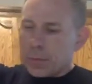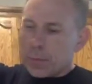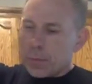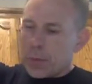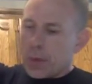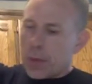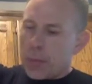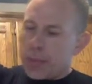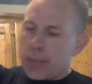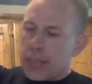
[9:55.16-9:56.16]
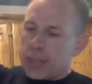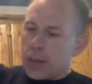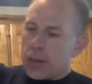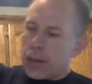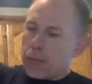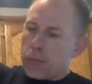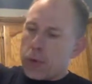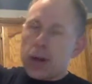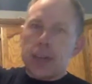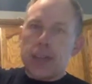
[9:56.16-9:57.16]
So I put links to all the different
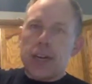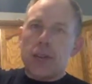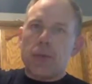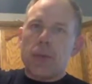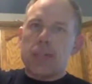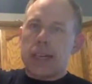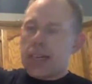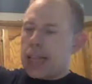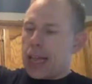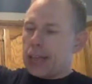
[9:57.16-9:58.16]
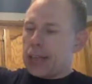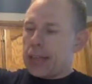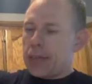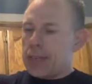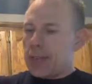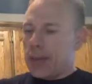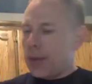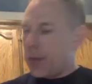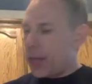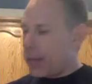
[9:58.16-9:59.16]
products in here. The reason I did that is because every time I do
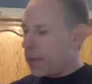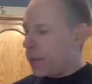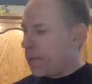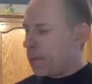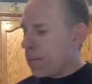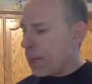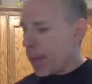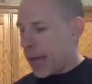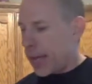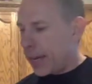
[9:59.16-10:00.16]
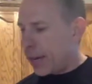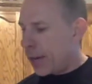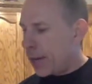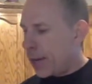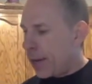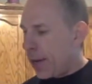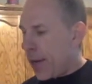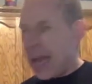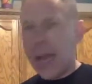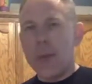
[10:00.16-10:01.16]
this, I get a,
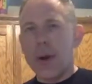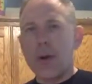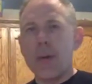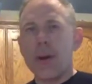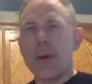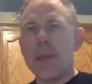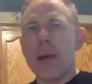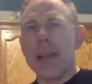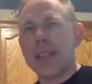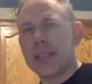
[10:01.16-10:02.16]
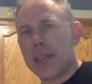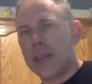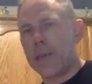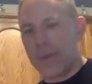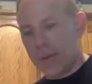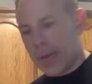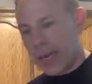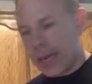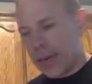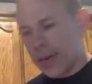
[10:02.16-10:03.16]
hey, where do I buy this stuff and where do I get and all